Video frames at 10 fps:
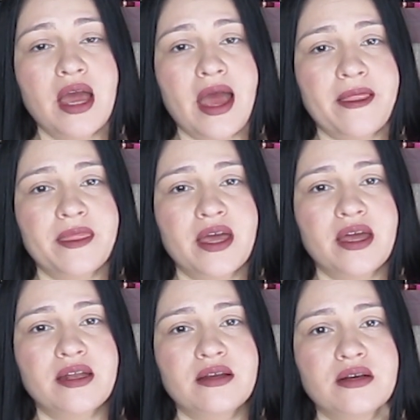And
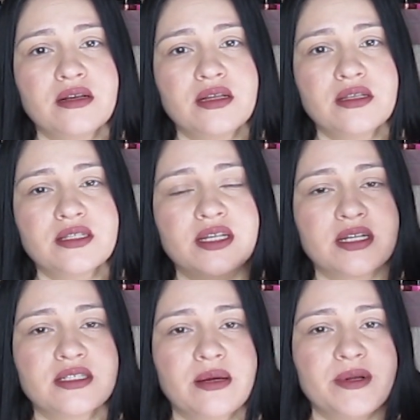then the
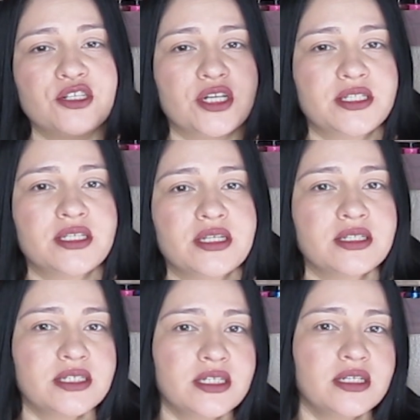second time I tried
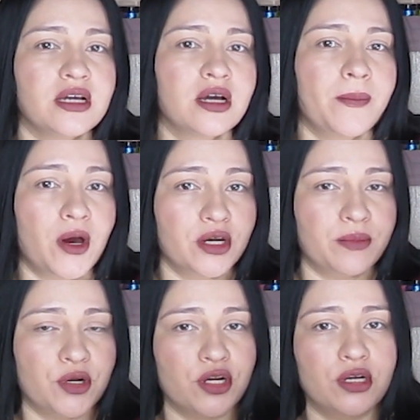C&D
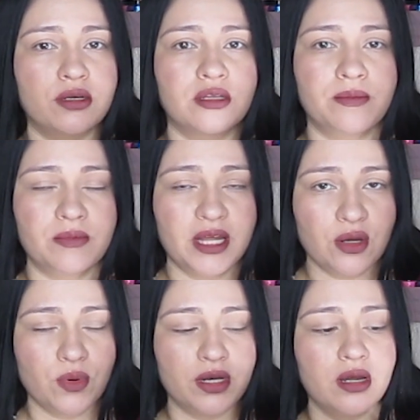monomer, the
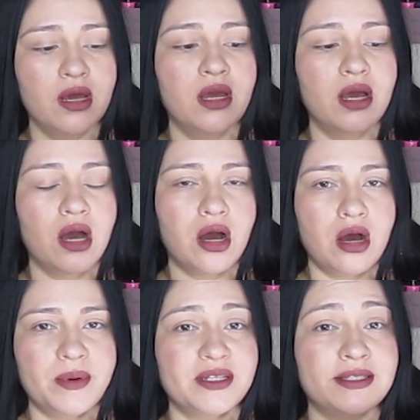liquid,
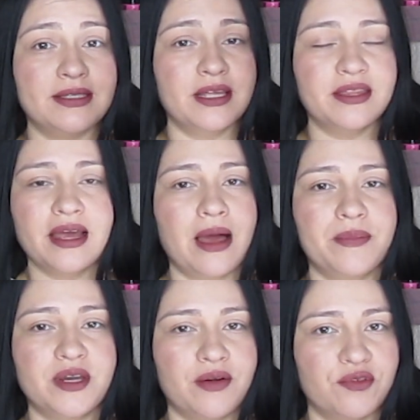nothing
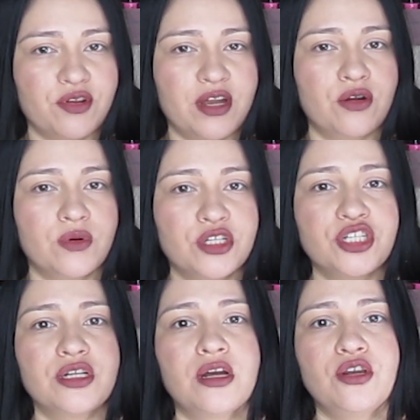happened after that. No
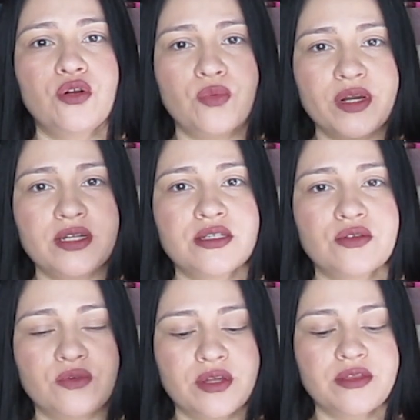itching, no redness,
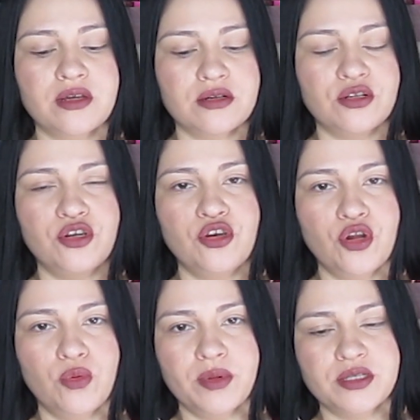no nothing,
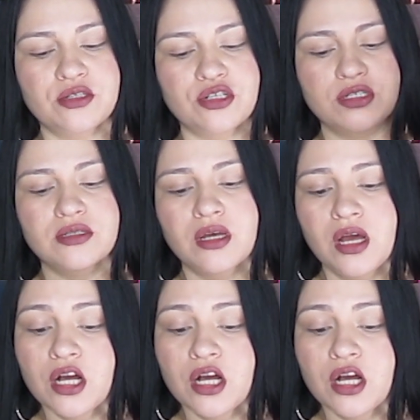no blisters.